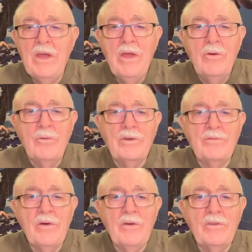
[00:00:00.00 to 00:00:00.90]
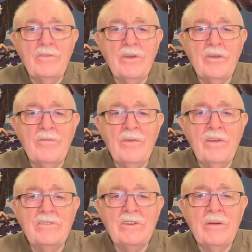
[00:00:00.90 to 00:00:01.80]
which focused on
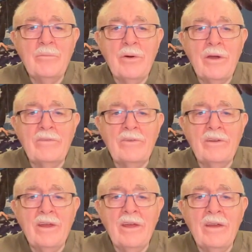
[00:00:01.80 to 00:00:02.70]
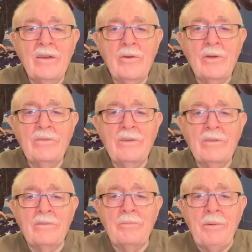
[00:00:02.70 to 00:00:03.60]
finishing Brexit and increasing
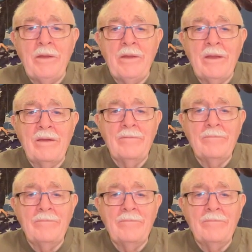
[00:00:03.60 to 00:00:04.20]
spending.